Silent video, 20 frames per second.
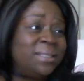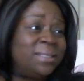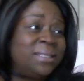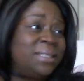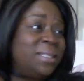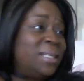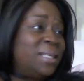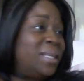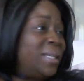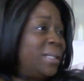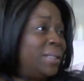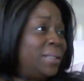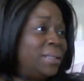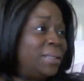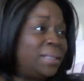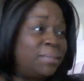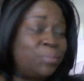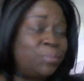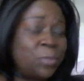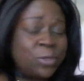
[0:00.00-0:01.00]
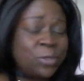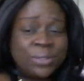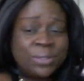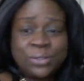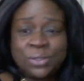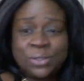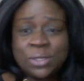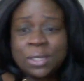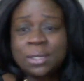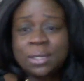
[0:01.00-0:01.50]
I'm not going to
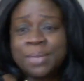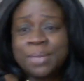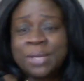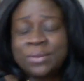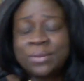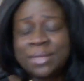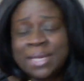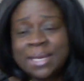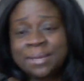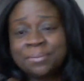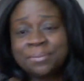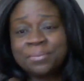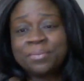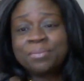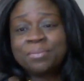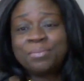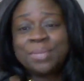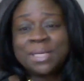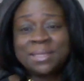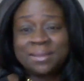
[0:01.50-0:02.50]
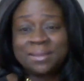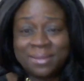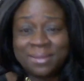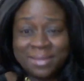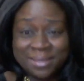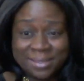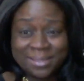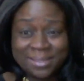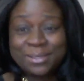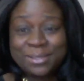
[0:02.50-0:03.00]
talk about that. But
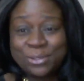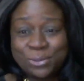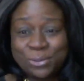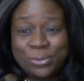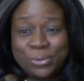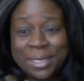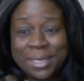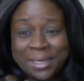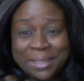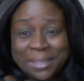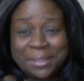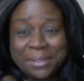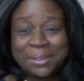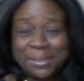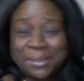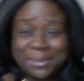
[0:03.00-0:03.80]
this is real.